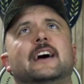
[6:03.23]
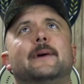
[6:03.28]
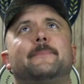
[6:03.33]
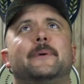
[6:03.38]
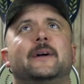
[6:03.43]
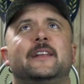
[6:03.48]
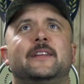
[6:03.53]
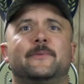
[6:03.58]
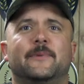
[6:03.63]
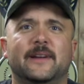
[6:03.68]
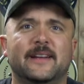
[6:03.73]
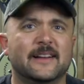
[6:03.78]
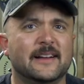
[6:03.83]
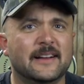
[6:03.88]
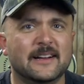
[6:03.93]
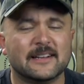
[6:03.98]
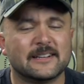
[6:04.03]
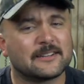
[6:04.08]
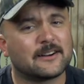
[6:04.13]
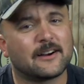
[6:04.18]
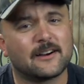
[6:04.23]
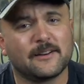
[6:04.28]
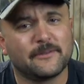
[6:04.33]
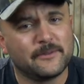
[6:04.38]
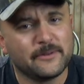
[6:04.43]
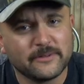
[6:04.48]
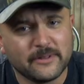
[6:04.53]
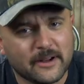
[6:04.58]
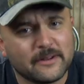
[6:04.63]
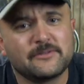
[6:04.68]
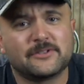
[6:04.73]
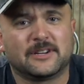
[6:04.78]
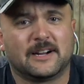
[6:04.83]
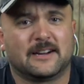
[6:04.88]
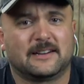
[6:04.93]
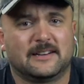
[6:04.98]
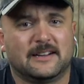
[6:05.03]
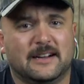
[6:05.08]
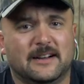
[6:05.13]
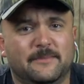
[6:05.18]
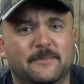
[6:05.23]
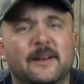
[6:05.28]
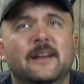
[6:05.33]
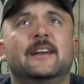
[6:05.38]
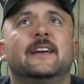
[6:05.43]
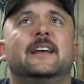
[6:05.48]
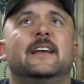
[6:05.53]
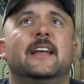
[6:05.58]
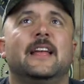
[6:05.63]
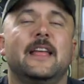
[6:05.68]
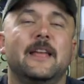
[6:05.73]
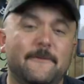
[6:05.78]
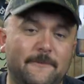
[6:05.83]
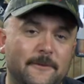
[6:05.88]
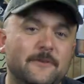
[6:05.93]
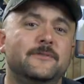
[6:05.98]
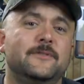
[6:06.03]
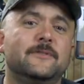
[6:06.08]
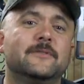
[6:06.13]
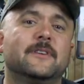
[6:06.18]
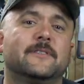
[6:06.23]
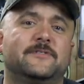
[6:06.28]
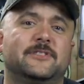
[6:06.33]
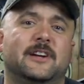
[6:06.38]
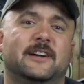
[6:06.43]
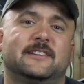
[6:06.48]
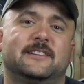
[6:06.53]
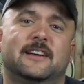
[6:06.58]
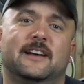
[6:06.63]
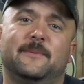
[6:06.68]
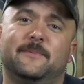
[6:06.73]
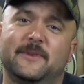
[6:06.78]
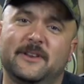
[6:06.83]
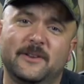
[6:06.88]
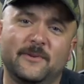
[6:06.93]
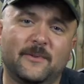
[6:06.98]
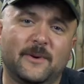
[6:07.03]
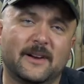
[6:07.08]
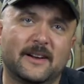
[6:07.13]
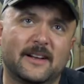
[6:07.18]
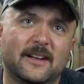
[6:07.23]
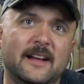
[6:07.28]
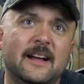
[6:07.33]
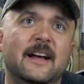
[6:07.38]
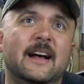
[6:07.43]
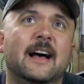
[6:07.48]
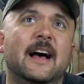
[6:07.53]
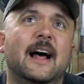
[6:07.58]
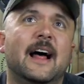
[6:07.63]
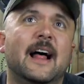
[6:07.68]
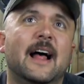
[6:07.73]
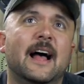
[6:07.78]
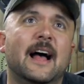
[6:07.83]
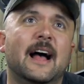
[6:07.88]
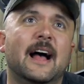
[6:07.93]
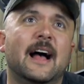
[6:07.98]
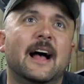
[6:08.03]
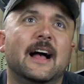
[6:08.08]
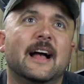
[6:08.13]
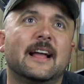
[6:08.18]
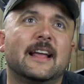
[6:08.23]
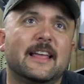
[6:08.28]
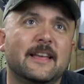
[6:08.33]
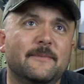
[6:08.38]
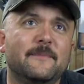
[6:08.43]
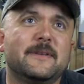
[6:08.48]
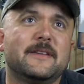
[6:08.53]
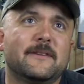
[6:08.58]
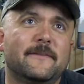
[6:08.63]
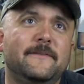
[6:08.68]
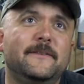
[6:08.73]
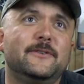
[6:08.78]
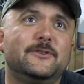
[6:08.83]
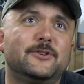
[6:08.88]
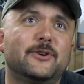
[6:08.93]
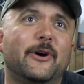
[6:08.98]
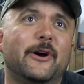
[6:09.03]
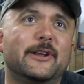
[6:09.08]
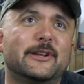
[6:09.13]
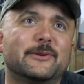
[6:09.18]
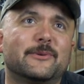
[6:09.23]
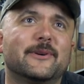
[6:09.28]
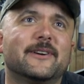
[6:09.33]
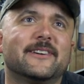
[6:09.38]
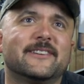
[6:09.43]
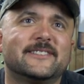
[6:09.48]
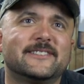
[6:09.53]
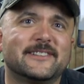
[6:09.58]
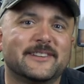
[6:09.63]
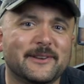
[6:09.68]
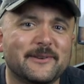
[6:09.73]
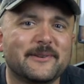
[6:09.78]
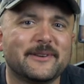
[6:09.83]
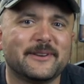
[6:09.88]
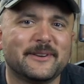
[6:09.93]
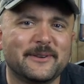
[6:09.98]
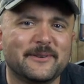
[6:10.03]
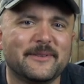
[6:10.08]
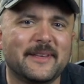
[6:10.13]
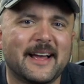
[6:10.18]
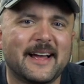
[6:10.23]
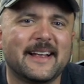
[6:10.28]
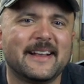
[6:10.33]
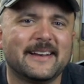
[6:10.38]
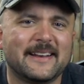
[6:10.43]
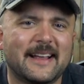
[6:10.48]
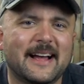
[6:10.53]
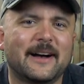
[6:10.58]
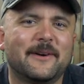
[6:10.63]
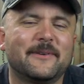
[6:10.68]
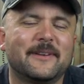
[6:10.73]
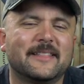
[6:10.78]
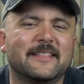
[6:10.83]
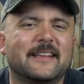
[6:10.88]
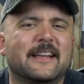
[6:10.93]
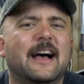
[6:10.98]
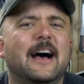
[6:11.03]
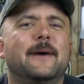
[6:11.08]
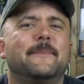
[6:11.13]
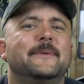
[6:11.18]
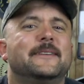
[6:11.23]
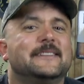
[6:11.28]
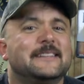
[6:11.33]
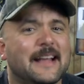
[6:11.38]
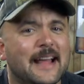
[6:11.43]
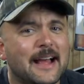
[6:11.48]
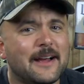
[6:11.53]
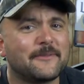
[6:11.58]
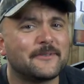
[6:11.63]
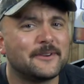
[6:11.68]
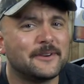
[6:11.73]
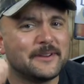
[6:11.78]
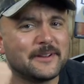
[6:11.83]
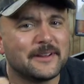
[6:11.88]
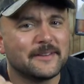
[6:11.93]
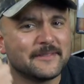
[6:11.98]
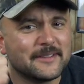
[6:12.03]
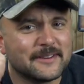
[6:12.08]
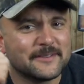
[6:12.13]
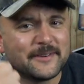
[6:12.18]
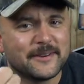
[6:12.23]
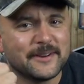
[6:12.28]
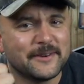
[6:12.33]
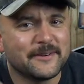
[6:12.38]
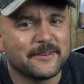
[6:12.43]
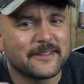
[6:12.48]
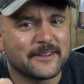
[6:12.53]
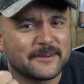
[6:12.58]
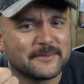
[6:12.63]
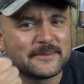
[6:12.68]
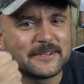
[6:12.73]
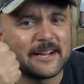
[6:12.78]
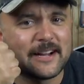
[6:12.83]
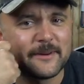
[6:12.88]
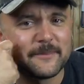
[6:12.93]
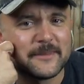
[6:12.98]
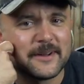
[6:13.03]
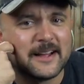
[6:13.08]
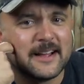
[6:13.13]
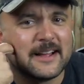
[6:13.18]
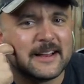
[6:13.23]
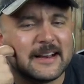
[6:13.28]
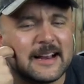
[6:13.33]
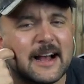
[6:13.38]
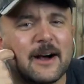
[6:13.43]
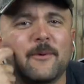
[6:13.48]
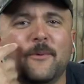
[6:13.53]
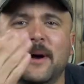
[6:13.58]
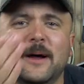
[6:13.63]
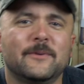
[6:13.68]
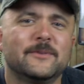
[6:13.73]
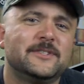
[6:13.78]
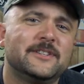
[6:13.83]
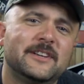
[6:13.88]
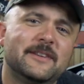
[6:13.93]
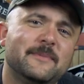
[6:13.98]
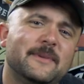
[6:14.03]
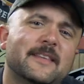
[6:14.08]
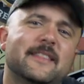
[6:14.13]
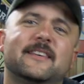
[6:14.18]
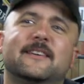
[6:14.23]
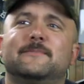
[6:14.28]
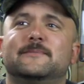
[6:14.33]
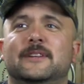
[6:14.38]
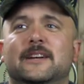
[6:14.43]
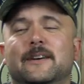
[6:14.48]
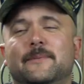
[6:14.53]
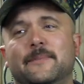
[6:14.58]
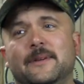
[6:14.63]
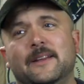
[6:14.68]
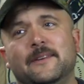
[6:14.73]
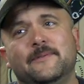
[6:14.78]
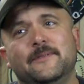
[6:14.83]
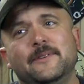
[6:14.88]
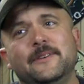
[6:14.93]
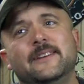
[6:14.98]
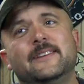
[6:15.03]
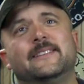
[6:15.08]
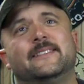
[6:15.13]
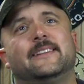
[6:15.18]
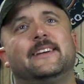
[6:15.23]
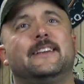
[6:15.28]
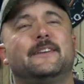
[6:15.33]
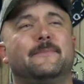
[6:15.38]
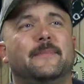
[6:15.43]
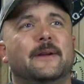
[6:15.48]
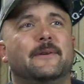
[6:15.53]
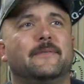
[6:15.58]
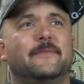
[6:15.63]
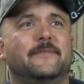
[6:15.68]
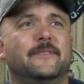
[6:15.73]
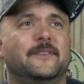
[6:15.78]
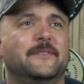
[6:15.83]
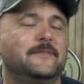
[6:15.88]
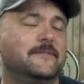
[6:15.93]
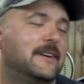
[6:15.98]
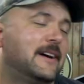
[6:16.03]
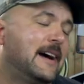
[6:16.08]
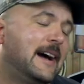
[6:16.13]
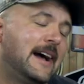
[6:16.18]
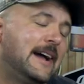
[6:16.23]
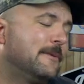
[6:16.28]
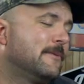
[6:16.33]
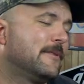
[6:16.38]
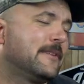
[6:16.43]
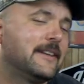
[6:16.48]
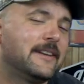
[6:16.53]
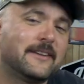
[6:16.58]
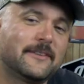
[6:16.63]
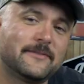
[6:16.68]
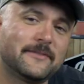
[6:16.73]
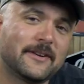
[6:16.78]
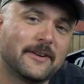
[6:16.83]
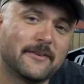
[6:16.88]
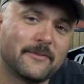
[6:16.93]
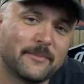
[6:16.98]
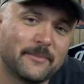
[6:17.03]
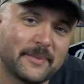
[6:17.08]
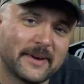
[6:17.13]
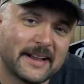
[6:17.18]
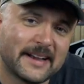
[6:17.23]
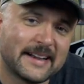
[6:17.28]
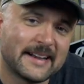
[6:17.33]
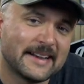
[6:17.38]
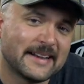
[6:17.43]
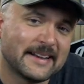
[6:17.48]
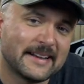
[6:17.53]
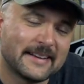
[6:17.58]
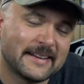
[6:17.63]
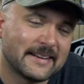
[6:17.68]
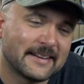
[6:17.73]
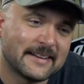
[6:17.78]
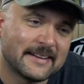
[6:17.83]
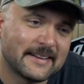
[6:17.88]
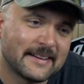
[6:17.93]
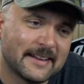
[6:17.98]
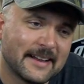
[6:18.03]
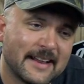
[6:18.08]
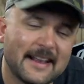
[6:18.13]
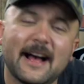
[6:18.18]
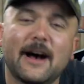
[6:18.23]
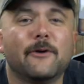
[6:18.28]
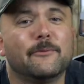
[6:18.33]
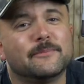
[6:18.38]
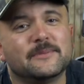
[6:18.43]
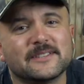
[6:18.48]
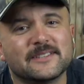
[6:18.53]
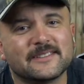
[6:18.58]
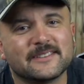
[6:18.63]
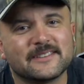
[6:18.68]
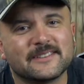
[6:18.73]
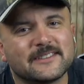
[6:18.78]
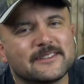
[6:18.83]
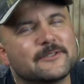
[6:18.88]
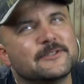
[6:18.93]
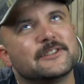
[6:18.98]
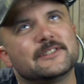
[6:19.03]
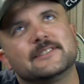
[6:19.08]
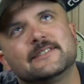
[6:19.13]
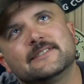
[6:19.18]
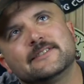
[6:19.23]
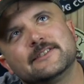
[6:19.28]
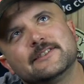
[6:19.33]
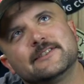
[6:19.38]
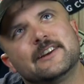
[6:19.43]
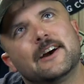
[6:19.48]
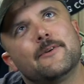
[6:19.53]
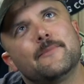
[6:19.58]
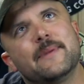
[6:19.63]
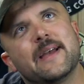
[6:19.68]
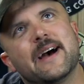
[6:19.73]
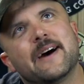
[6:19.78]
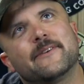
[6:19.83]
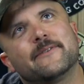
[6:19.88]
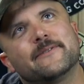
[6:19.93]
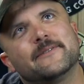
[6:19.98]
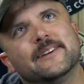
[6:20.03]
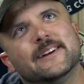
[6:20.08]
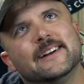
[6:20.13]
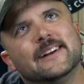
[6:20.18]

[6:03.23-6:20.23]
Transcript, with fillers: Top anyway. Sorry if you love Shock Top. If you do love Shock Top and you want to give me a few choice words, you can do that down in the comments after you give this video a thumbs up. Now, why would you give me a thumbs up if you didn't like my review? I really don't know, but it helps. So just, just help me out.